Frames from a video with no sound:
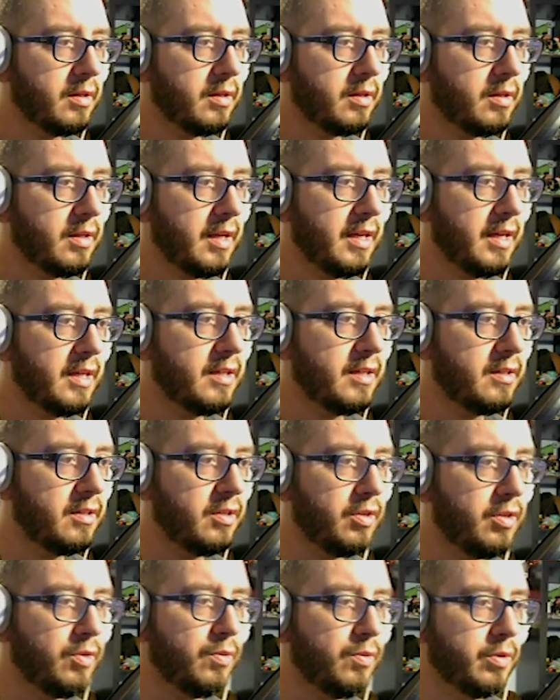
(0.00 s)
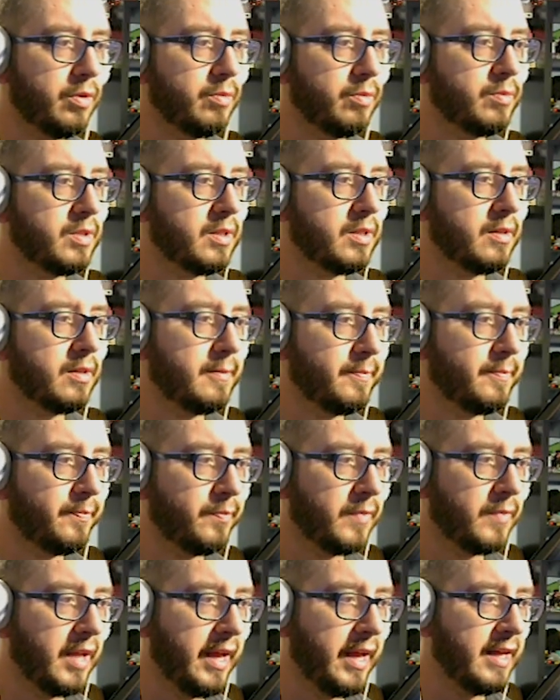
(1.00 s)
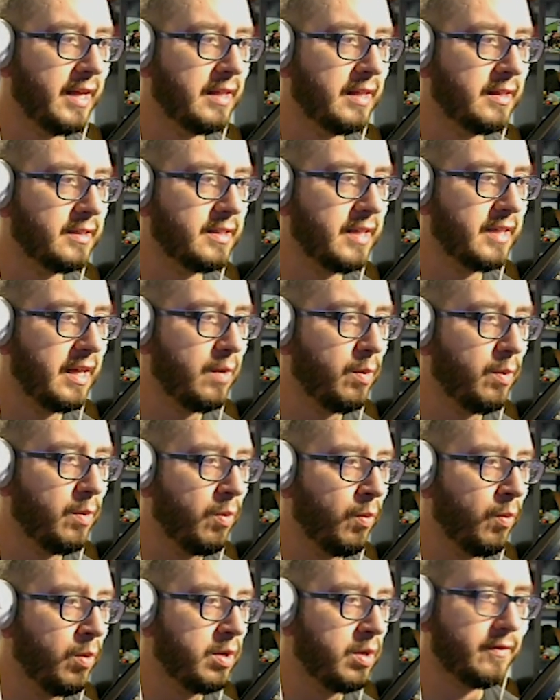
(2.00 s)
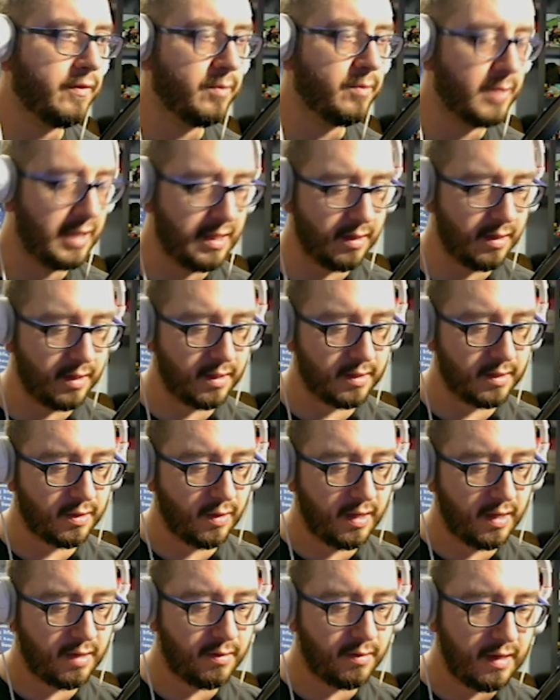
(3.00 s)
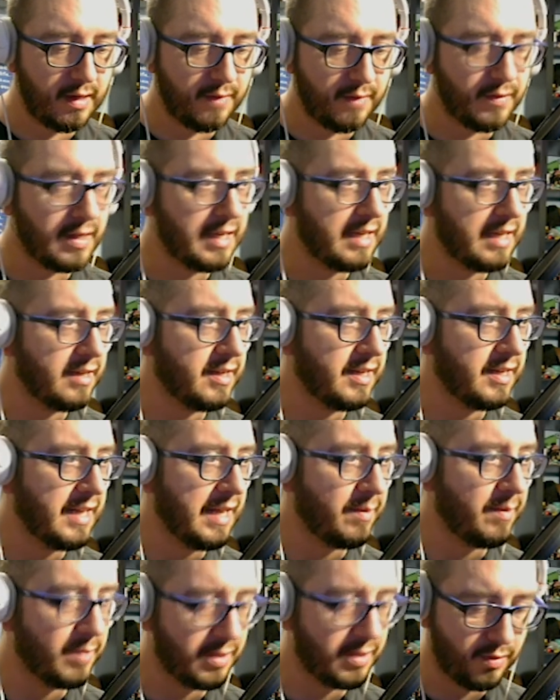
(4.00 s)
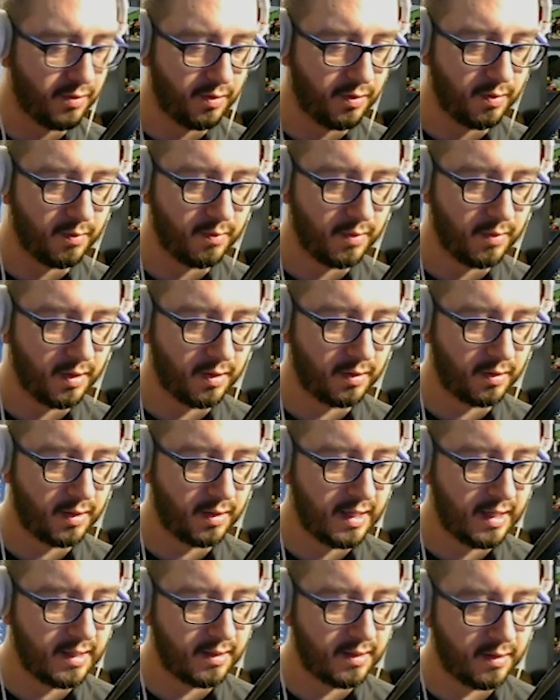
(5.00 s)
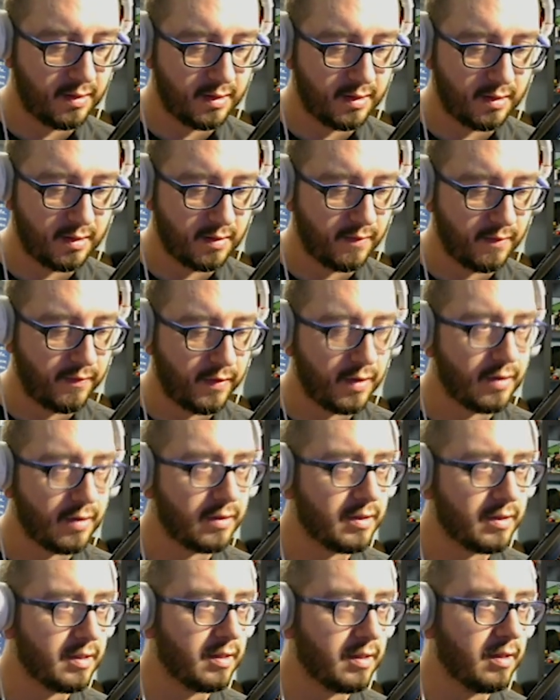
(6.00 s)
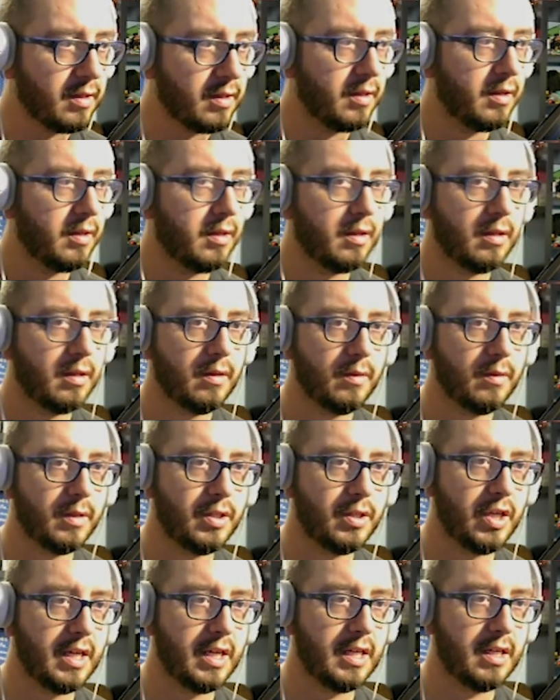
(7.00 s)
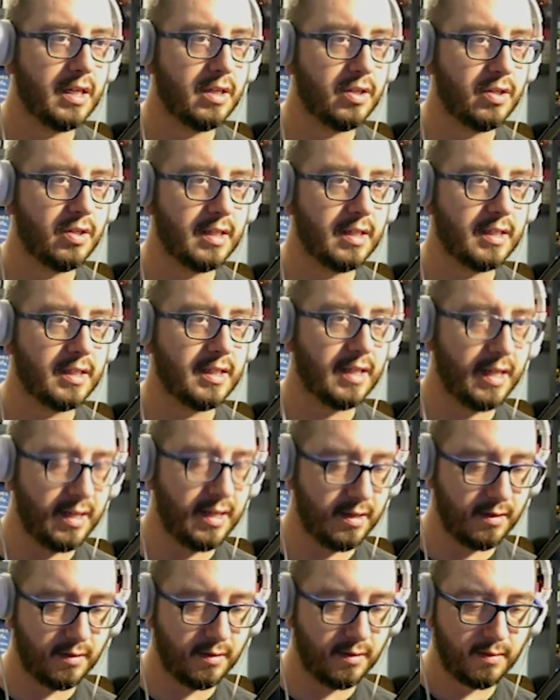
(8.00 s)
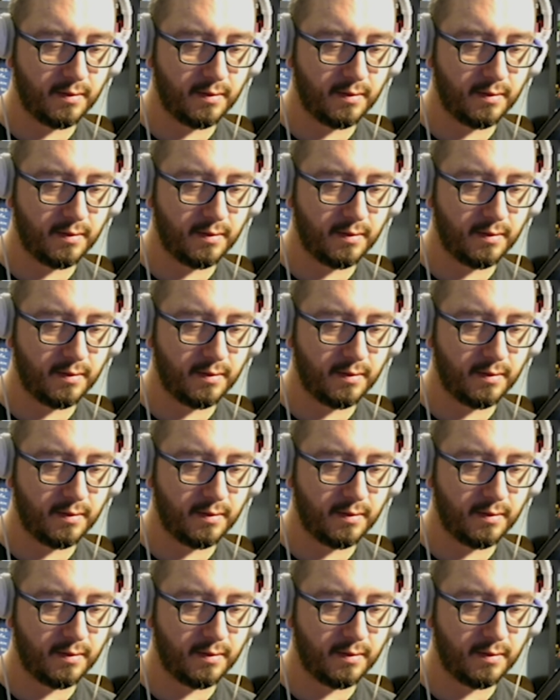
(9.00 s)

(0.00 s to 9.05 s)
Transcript: okay, 2 rooms. And let's say I want one of them to kill you, so I don't even need to name this room. Okay, so this is a false. We change this to kill,